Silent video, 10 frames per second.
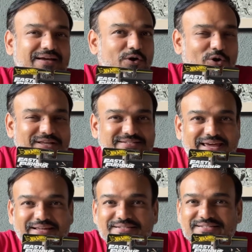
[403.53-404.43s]

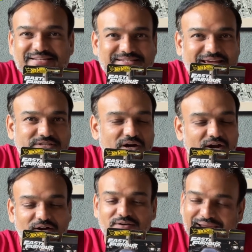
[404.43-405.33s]
Koenigsegg
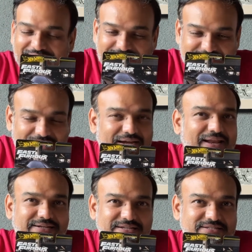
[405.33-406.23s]
CCXR, it is a
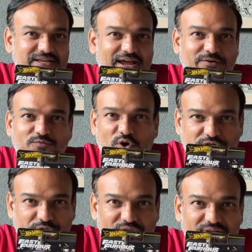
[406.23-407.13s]
collector's delight for
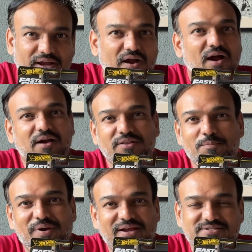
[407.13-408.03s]
sure. There are other
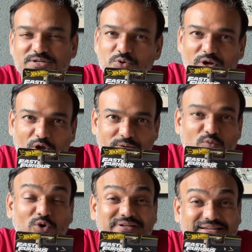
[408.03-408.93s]
brands that do a lot
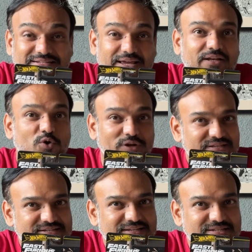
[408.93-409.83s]
more detailed
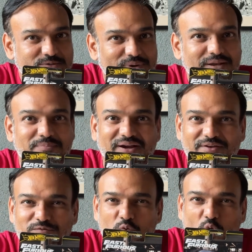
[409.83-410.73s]
Koenigseggs as well, but
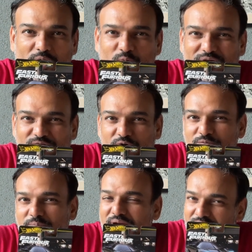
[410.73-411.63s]
if you want one
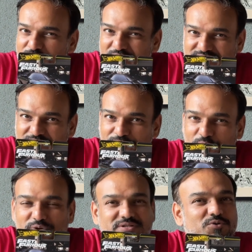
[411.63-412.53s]
from Fast and
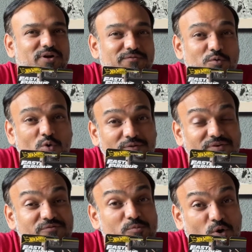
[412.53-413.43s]
Furious or if you want
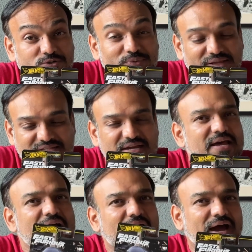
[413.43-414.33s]
one from Hot Wheels,
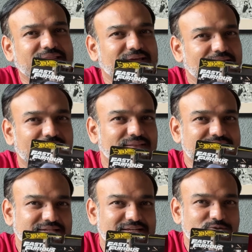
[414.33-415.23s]
I think
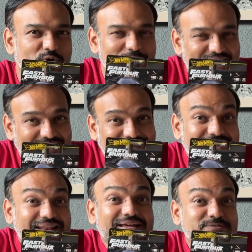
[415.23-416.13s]
this is going to be an
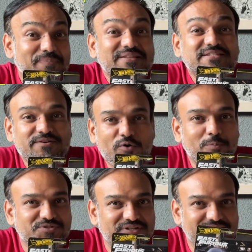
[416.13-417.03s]
inexpensive
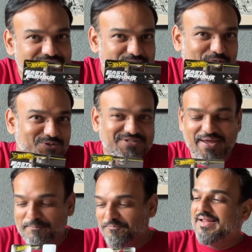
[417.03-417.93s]
option, so to say.
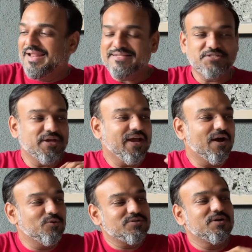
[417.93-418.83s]
Let's check
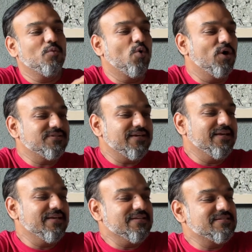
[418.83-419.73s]
out what
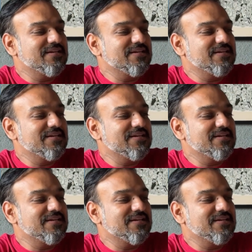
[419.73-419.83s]
is